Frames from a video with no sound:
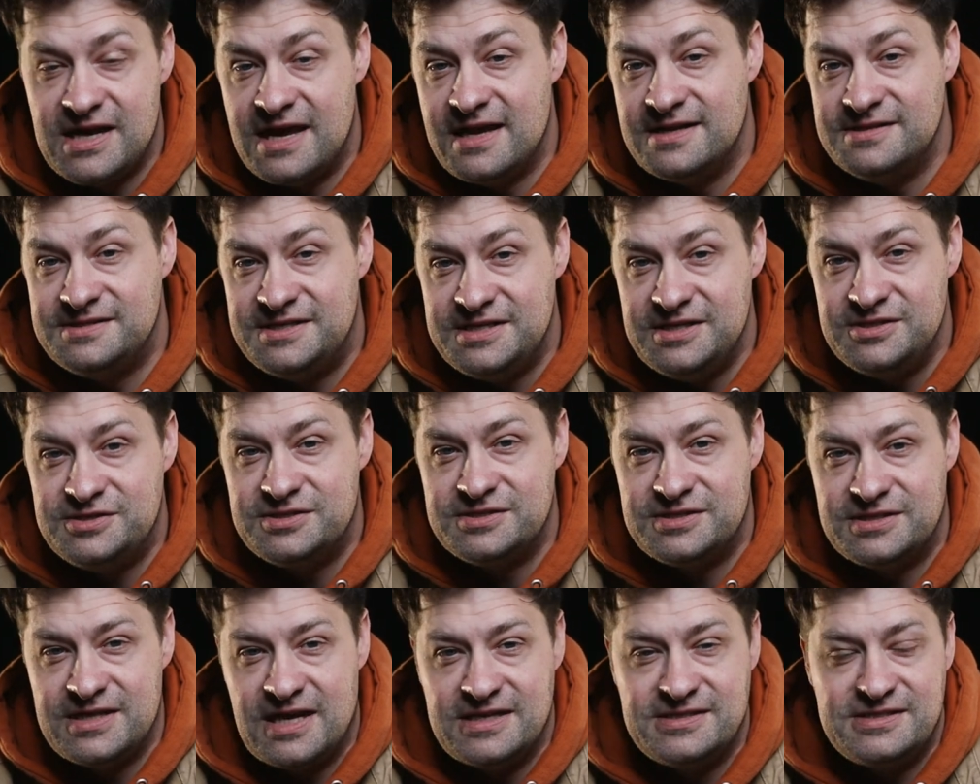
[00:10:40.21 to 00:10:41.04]
son
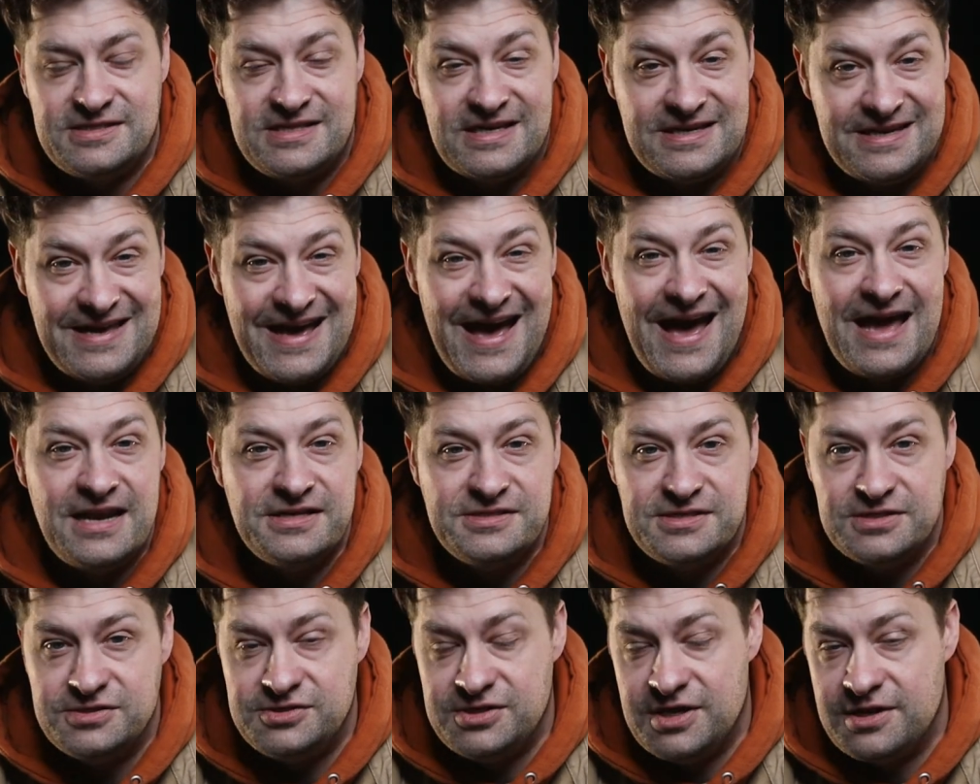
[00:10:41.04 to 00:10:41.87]
teaches us that God
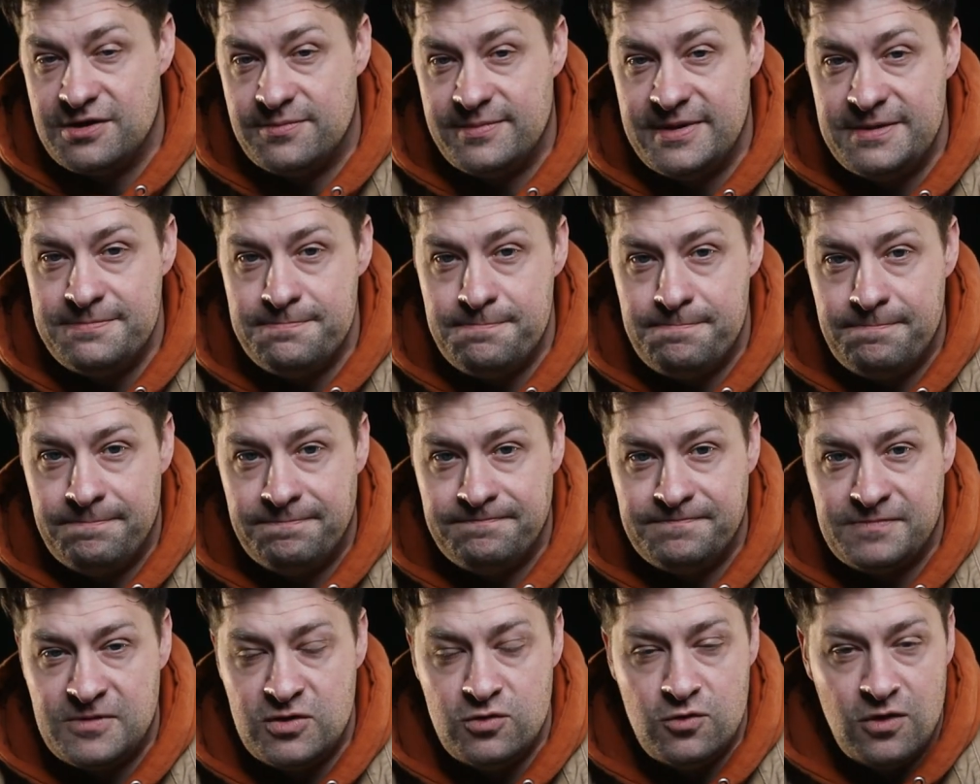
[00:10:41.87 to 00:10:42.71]
is a gentleman
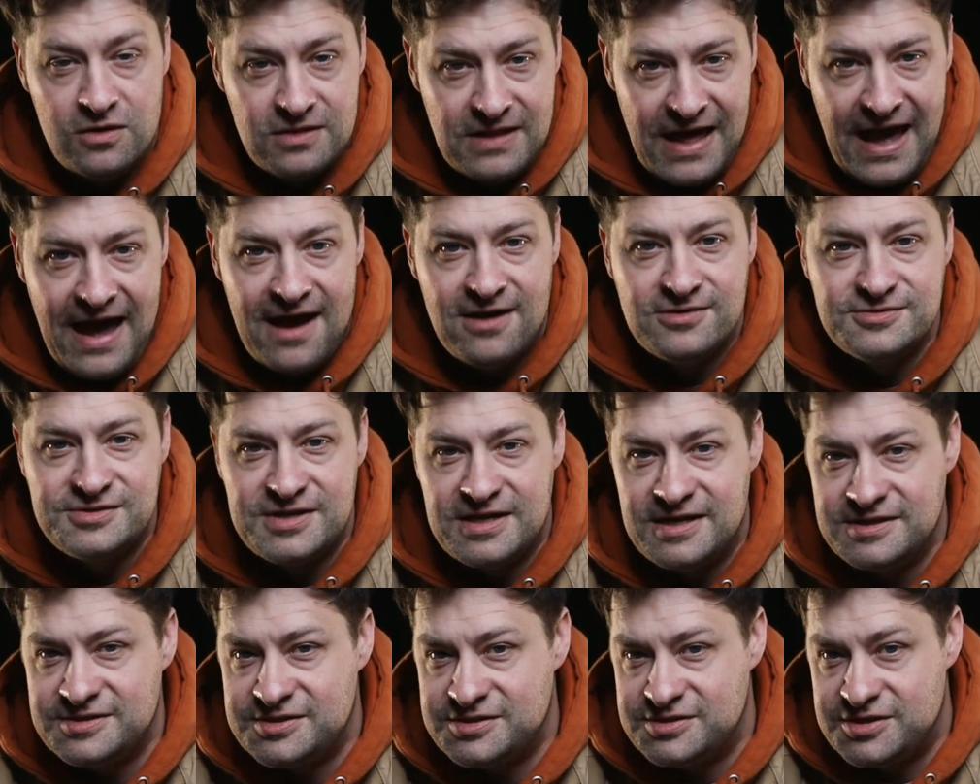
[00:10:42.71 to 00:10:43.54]
who allows
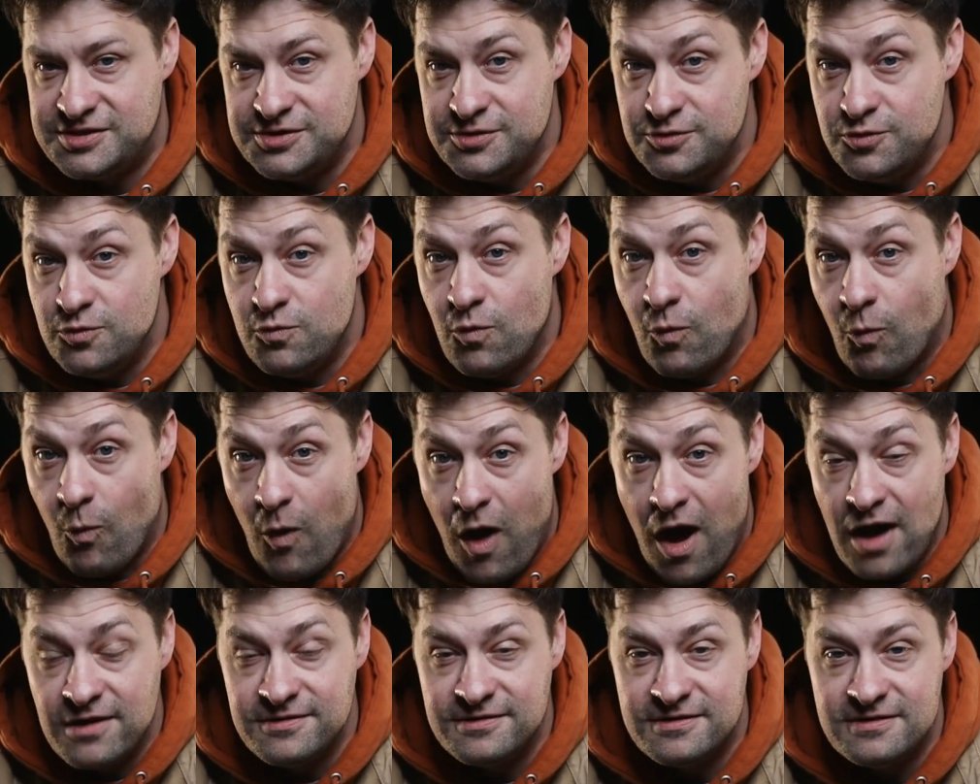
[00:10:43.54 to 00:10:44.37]
us to
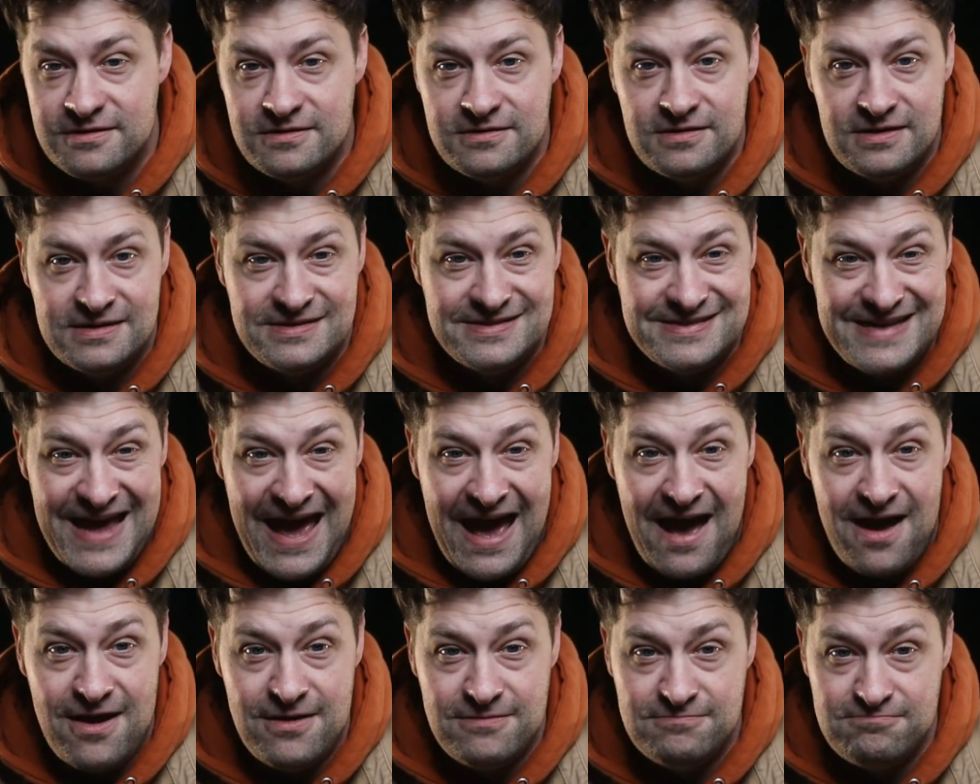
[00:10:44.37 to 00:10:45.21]
wander and
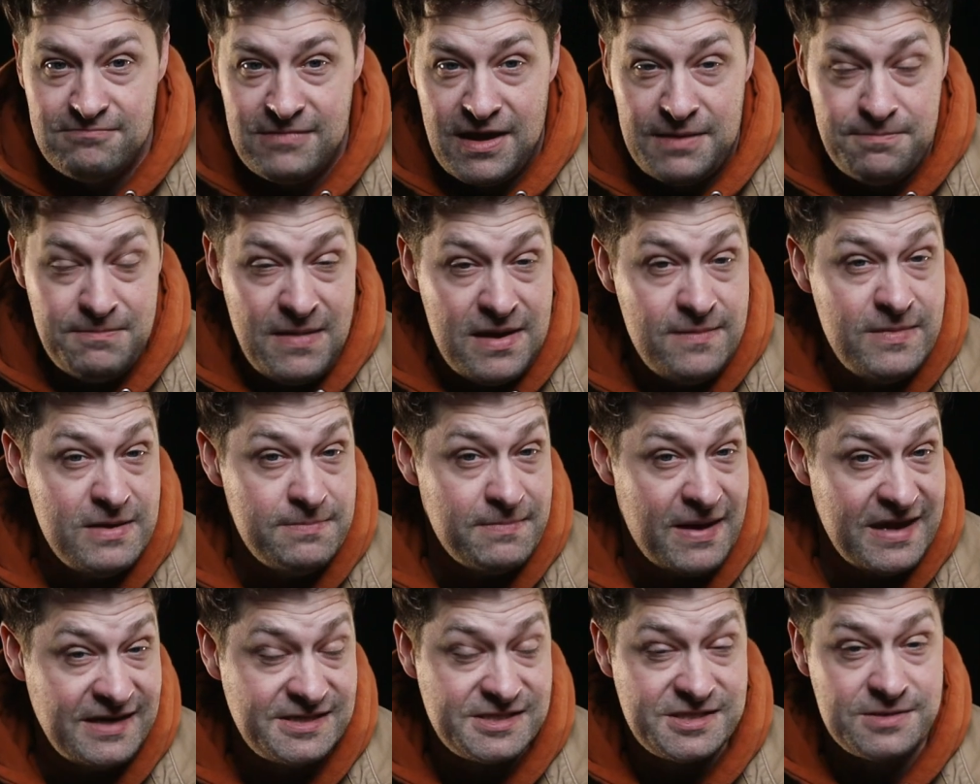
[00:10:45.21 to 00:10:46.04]
doubt and maybe
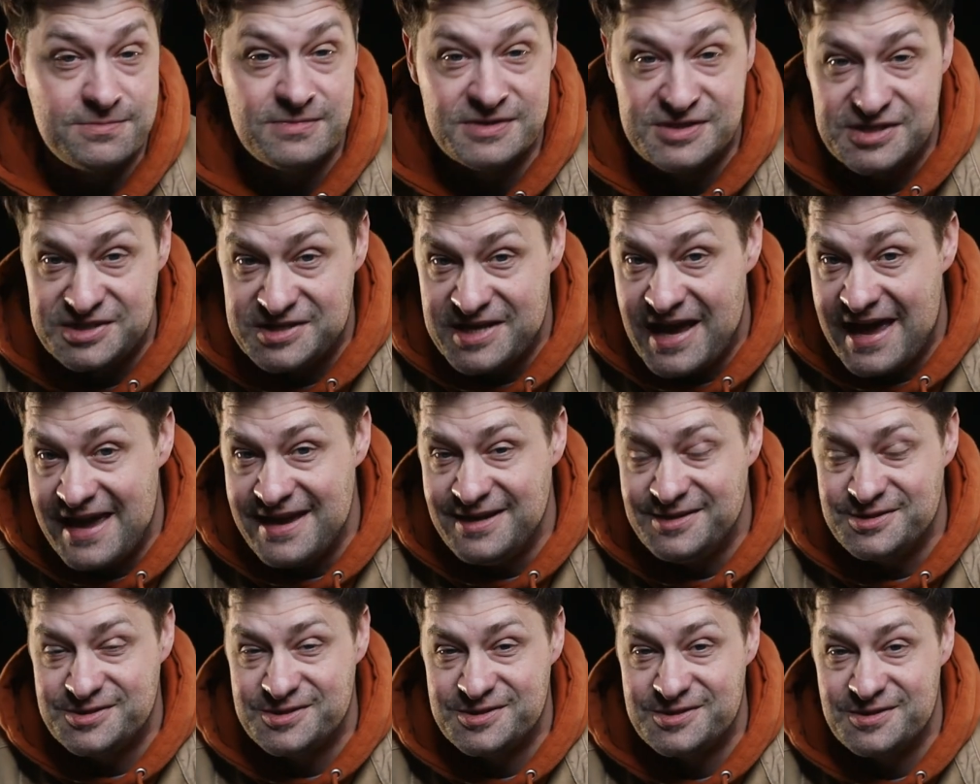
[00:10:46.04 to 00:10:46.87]
make some
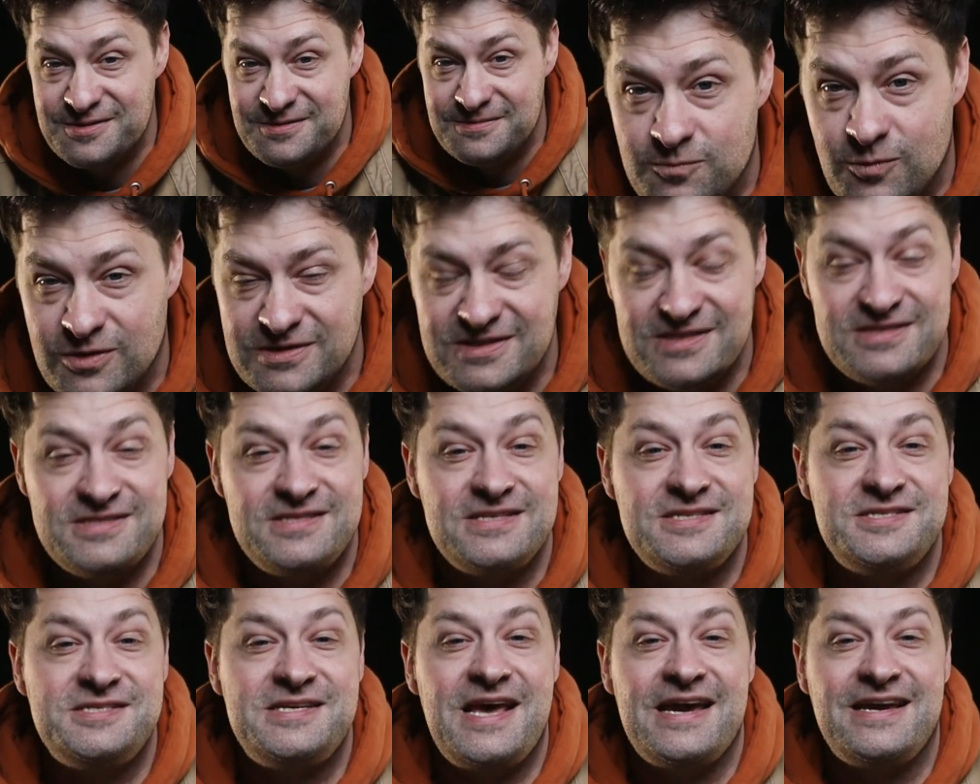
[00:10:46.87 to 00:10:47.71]
mistakes, what does
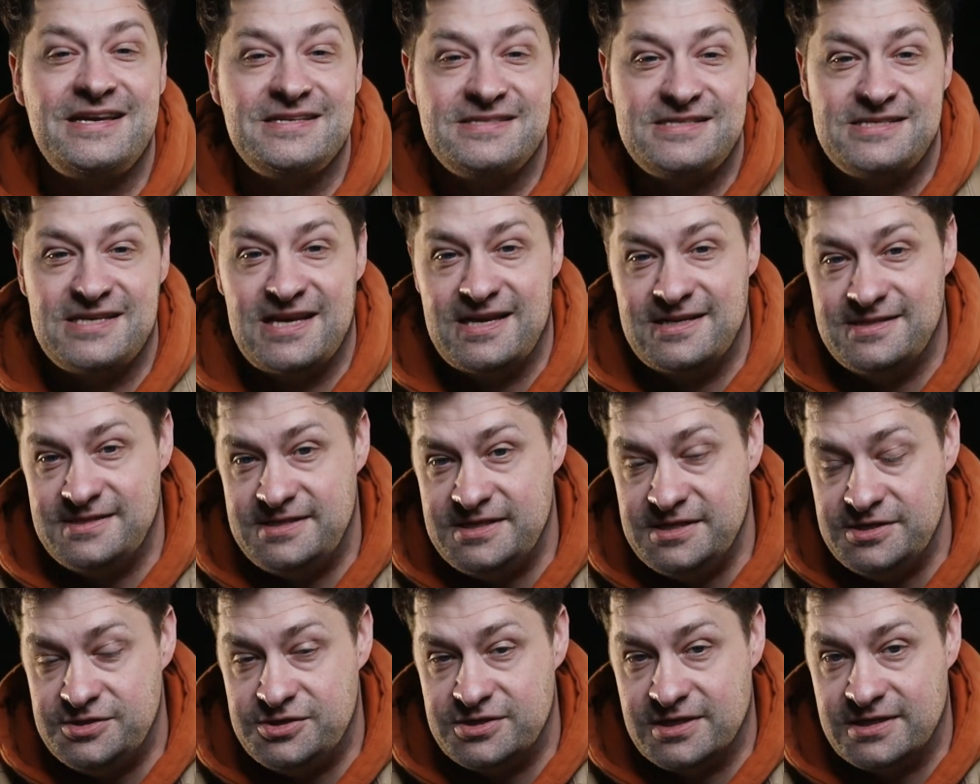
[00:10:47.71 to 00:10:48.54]
the second son
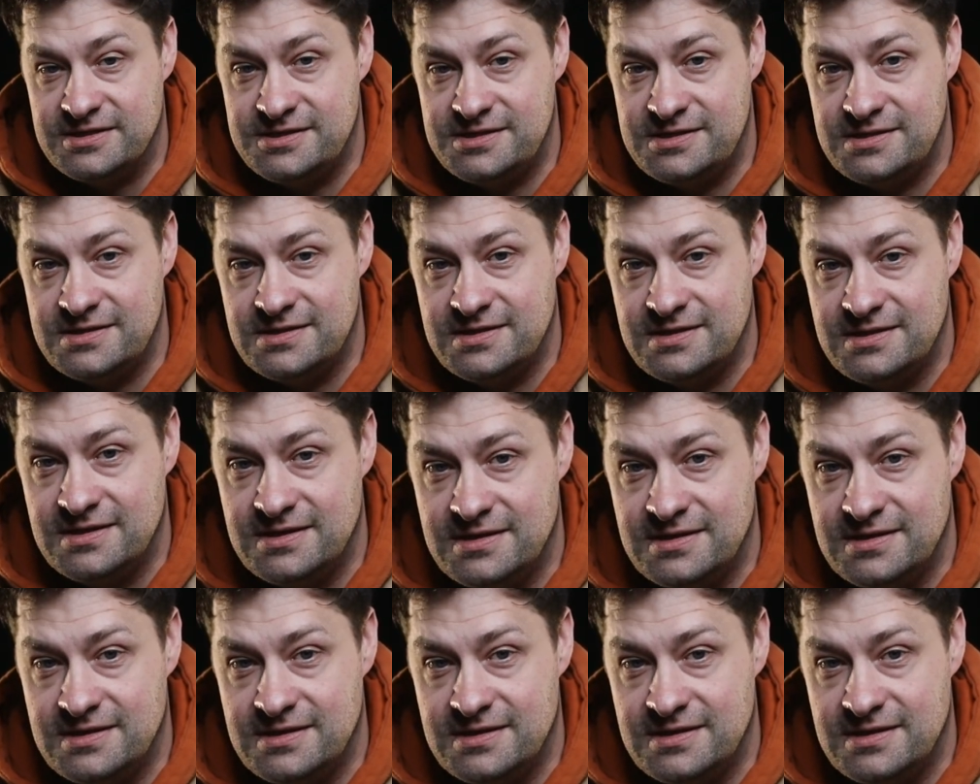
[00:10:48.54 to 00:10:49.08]
teach us?